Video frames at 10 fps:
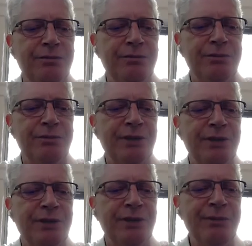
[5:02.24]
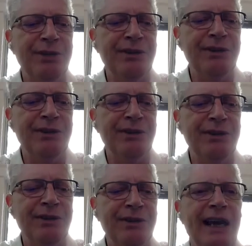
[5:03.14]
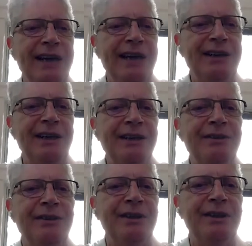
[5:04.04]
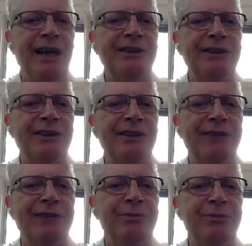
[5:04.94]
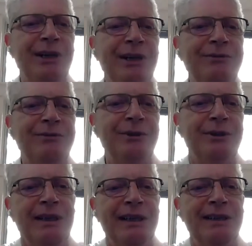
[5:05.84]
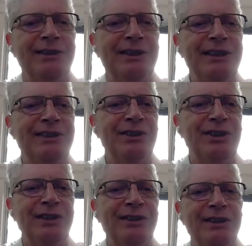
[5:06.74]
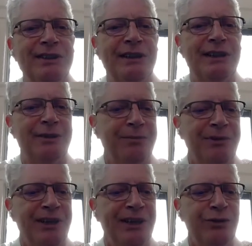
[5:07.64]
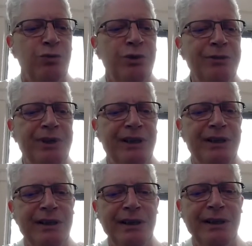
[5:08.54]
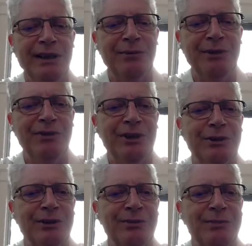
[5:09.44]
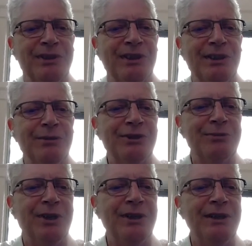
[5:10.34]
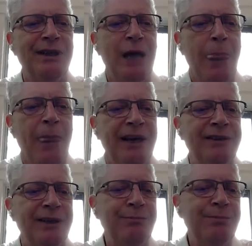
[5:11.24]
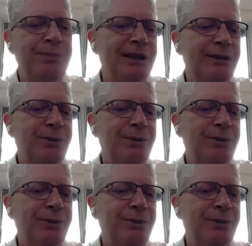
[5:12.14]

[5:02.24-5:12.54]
primarily at whether adding the actigraph would be helpful. And the study suggested that it would be, even though this study was small, and that